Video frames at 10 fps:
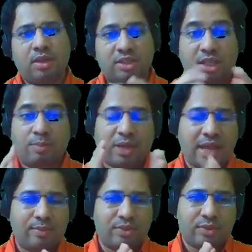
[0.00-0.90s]

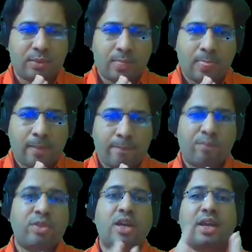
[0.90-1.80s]
Sometimes
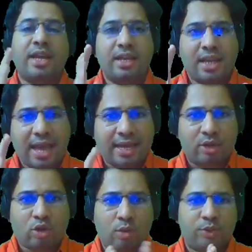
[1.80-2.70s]
the
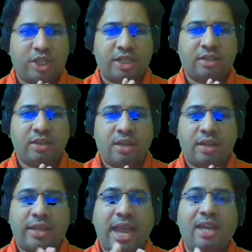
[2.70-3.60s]
indirect object
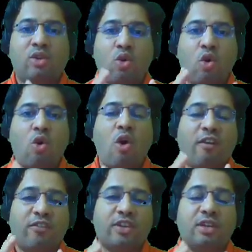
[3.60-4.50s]
can go
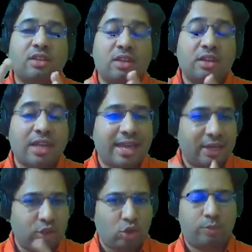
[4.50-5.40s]
after the
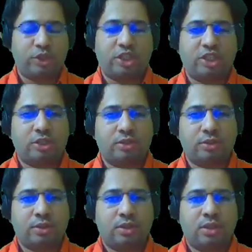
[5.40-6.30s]
direct object.
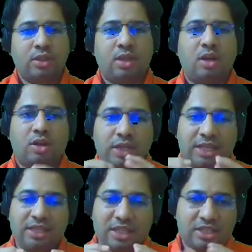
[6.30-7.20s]

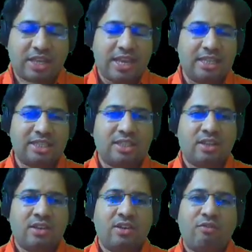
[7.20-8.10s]
In this case,
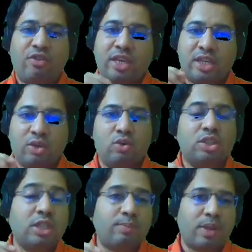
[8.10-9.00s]
we
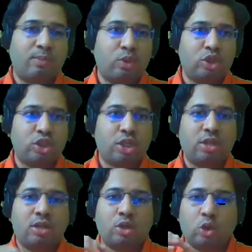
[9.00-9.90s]
use the
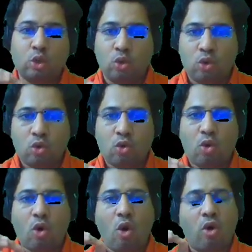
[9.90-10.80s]
preposition to
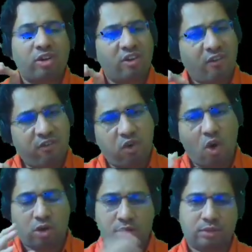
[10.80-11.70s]
or
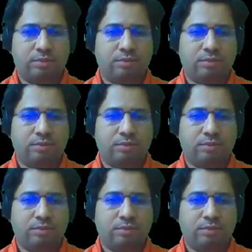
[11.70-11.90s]
for.